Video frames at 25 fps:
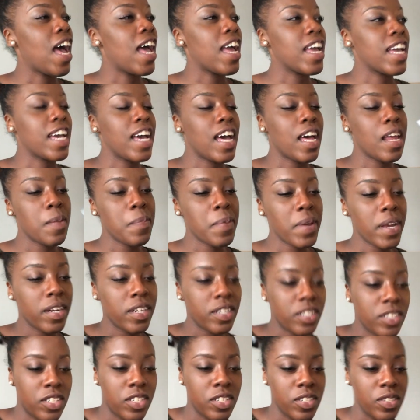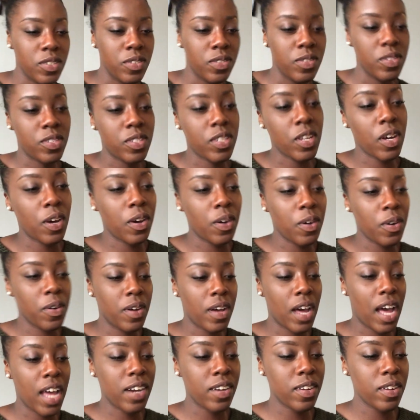I got a pair of shoes.
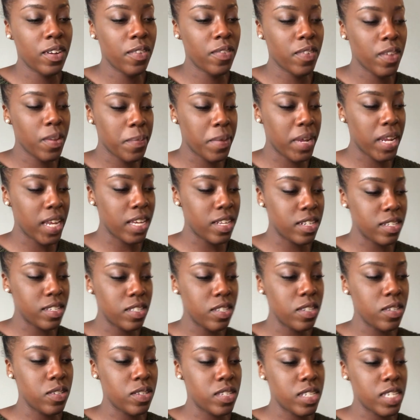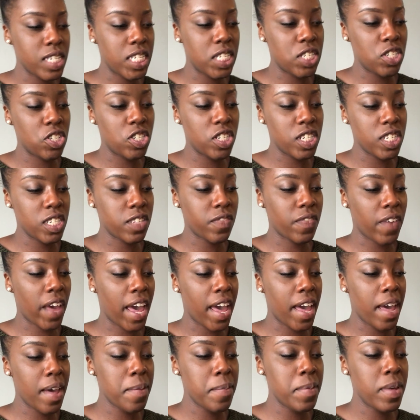So I don't know if anybody else uses
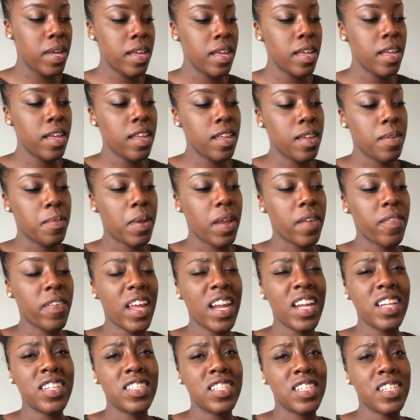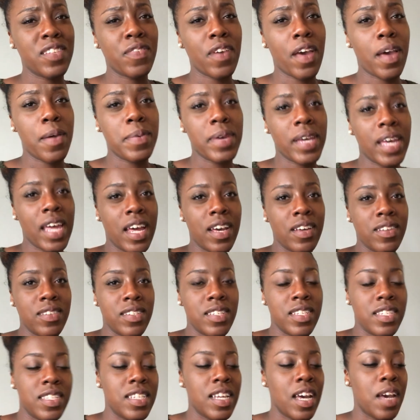JustFab, but I've had a JustFab
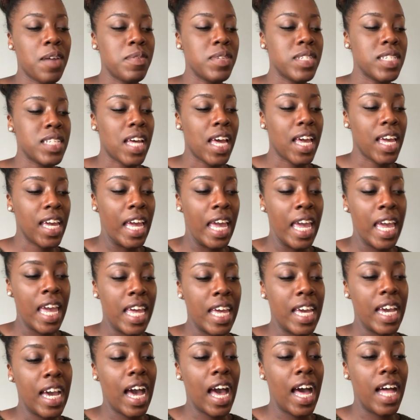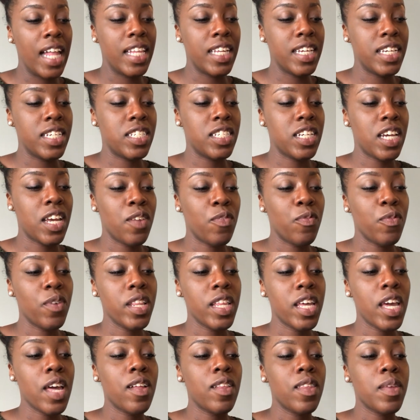account since I was like in college and
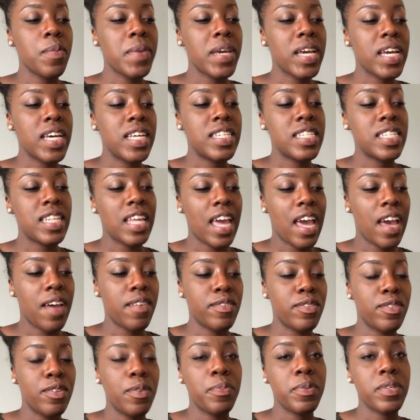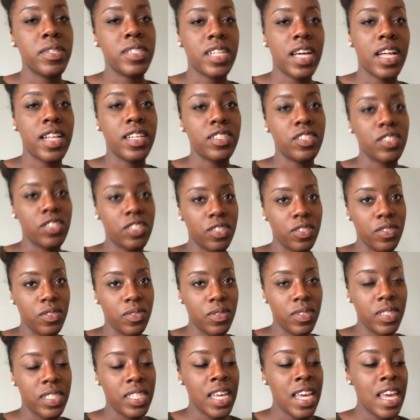really only because they have super stylish
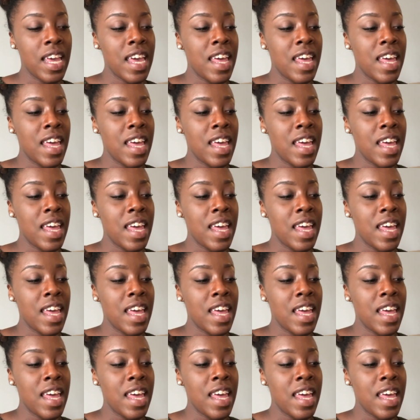shoes